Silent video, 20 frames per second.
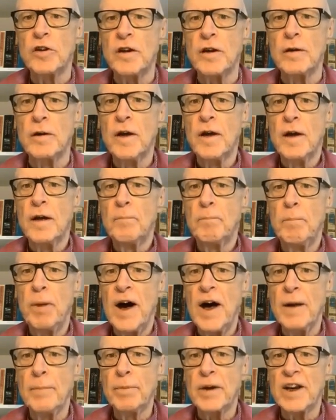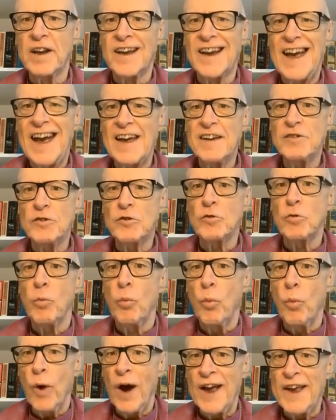go to Bible
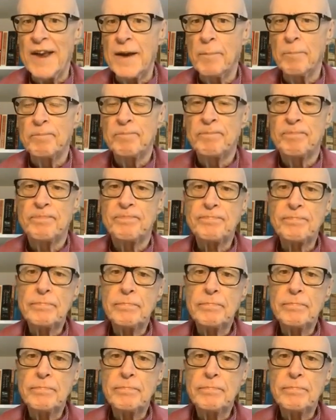Gateway